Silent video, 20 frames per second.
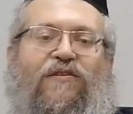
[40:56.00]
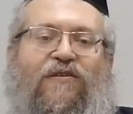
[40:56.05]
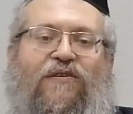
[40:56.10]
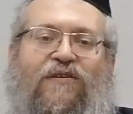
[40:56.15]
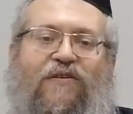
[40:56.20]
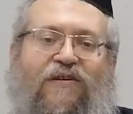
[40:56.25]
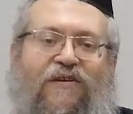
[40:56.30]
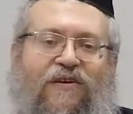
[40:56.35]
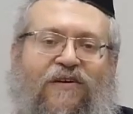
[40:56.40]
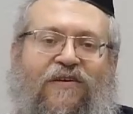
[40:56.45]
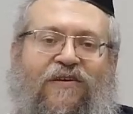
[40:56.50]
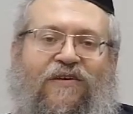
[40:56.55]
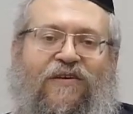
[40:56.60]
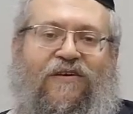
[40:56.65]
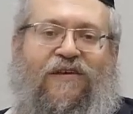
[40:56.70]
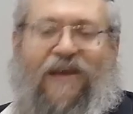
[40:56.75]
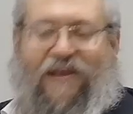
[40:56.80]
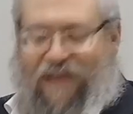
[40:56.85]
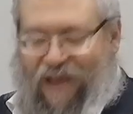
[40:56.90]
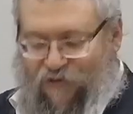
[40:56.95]

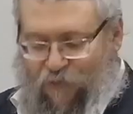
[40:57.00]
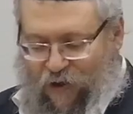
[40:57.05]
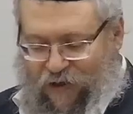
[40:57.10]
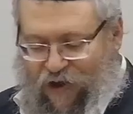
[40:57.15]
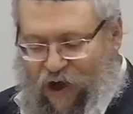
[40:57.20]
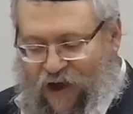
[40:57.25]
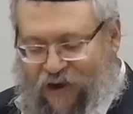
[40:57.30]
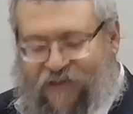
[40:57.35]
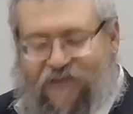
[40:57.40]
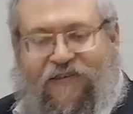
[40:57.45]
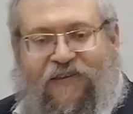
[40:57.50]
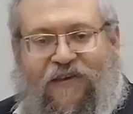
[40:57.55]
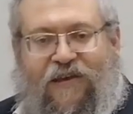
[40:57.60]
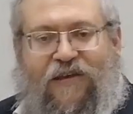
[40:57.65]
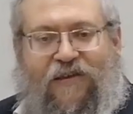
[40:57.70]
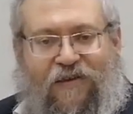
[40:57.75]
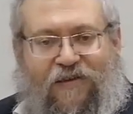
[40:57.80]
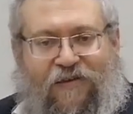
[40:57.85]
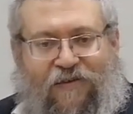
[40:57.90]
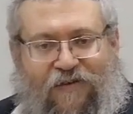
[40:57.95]
sojourn on earth,
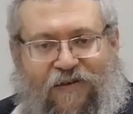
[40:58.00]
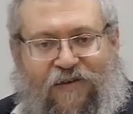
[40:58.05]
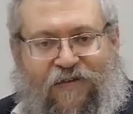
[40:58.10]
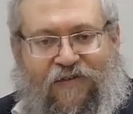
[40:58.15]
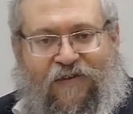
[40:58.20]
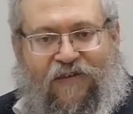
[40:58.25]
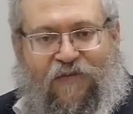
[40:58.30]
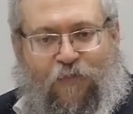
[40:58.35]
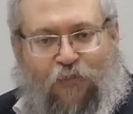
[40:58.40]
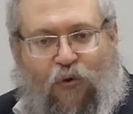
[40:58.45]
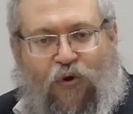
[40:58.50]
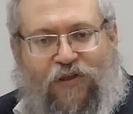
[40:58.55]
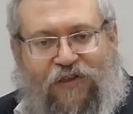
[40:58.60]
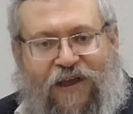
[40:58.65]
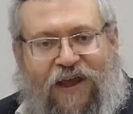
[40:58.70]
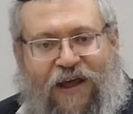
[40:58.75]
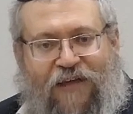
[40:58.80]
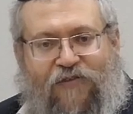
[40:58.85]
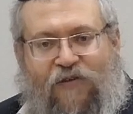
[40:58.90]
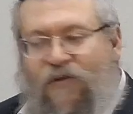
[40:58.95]
during
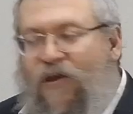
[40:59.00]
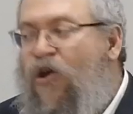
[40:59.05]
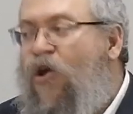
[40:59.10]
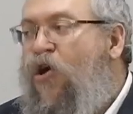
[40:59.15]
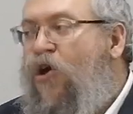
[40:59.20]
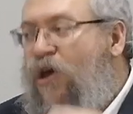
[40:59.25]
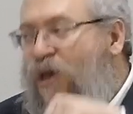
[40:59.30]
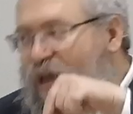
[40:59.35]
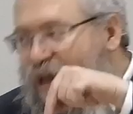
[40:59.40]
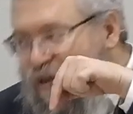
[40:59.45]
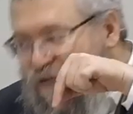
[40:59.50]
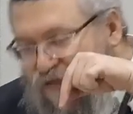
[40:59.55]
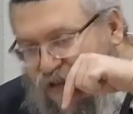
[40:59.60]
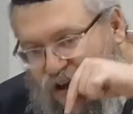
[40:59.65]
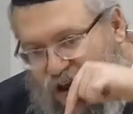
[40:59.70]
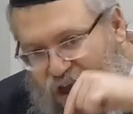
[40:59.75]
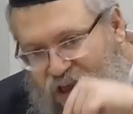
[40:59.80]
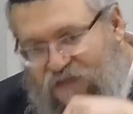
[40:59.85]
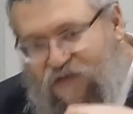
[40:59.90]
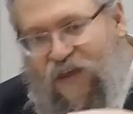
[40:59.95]
its
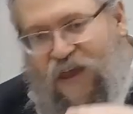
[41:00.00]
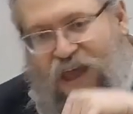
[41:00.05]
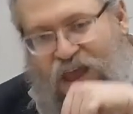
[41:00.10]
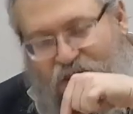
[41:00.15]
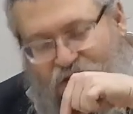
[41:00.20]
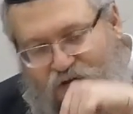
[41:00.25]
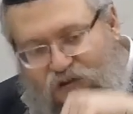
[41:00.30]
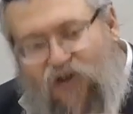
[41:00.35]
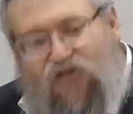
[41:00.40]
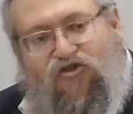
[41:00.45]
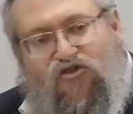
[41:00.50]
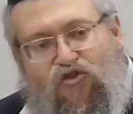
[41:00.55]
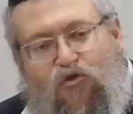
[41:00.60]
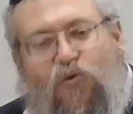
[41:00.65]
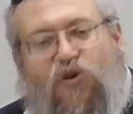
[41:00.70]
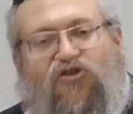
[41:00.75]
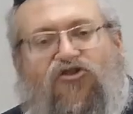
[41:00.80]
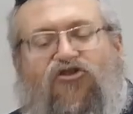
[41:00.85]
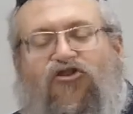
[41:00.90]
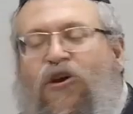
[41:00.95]
period when the soul is going
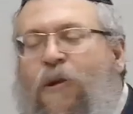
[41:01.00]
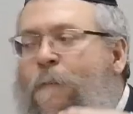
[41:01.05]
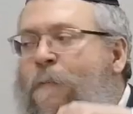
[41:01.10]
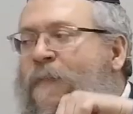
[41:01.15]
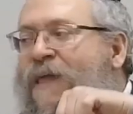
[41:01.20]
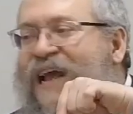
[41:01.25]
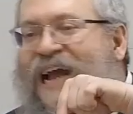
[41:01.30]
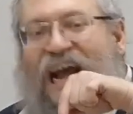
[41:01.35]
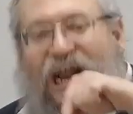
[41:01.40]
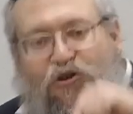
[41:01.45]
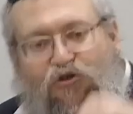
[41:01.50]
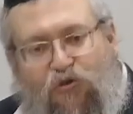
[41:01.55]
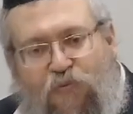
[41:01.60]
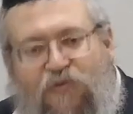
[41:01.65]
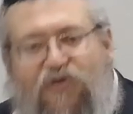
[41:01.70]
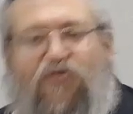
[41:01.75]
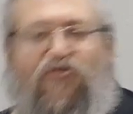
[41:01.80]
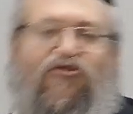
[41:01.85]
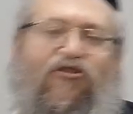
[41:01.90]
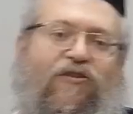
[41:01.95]
to be on earth,
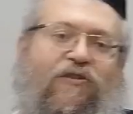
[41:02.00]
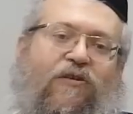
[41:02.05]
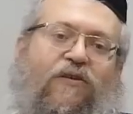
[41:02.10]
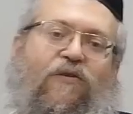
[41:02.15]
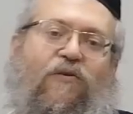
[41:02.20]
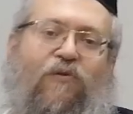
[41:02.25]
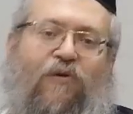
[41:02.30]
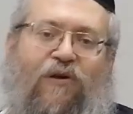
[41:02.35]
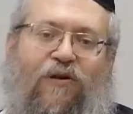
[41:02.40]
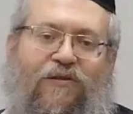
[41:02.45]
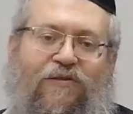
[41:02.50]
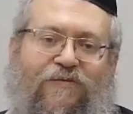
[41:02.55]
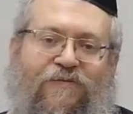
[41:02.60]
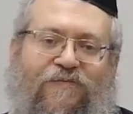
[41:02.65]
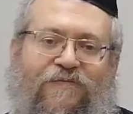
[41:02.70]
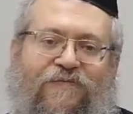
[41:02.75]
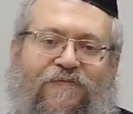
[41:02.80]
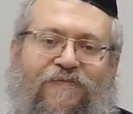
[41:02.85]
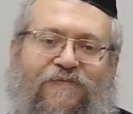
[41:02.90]
is it going to